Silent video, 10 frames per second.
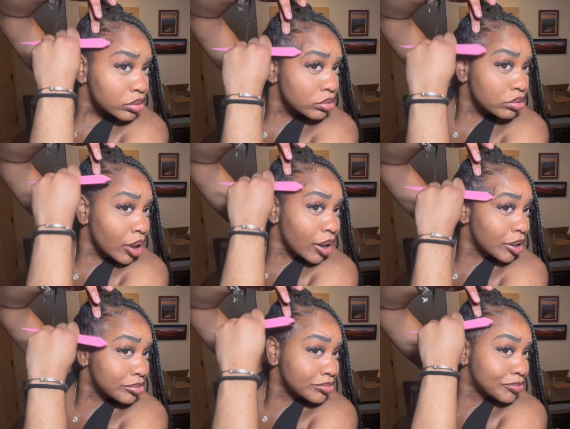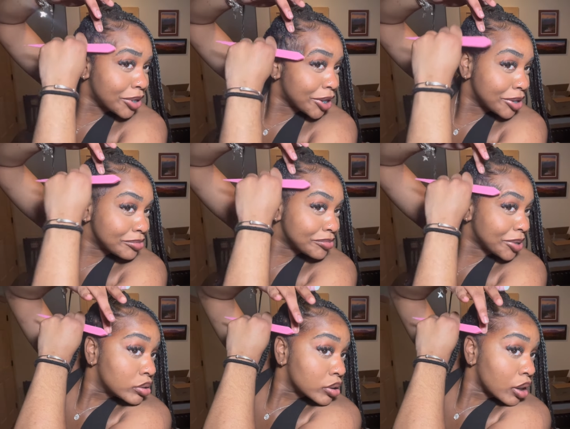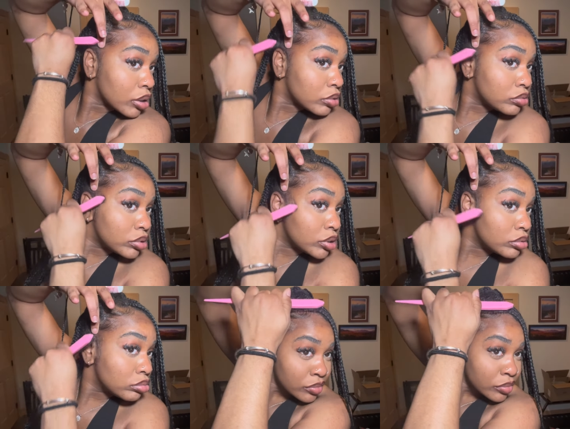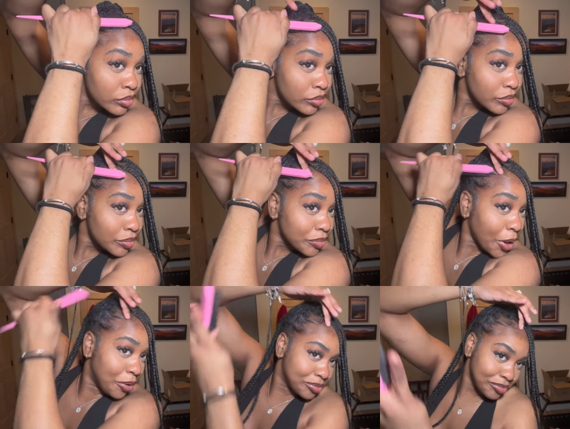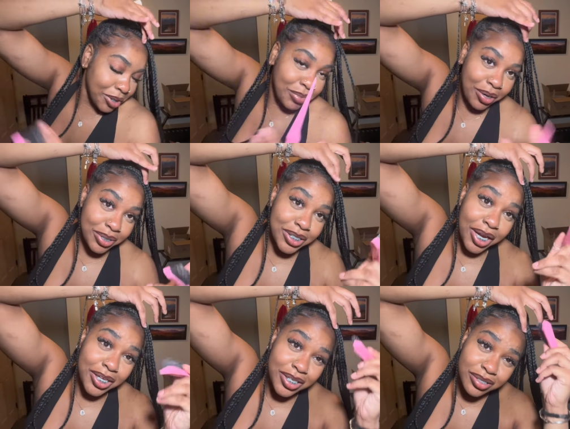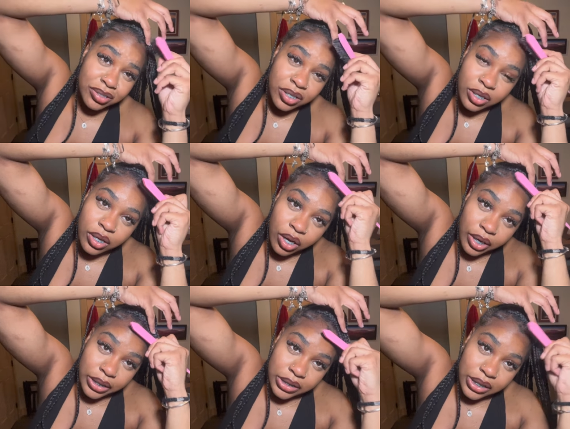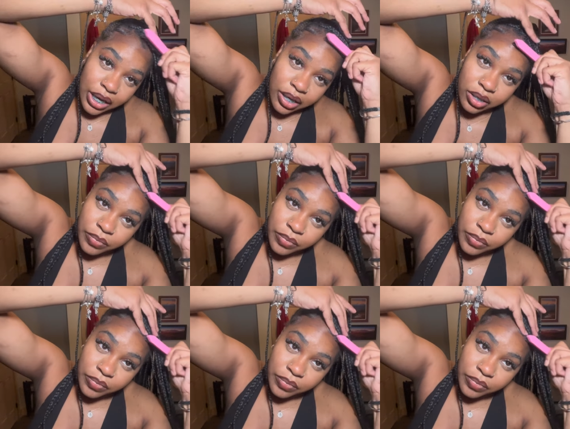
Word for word: Okay, wait. It's kind of cute though. Never mind, why you gotta eat it? Okay, this side,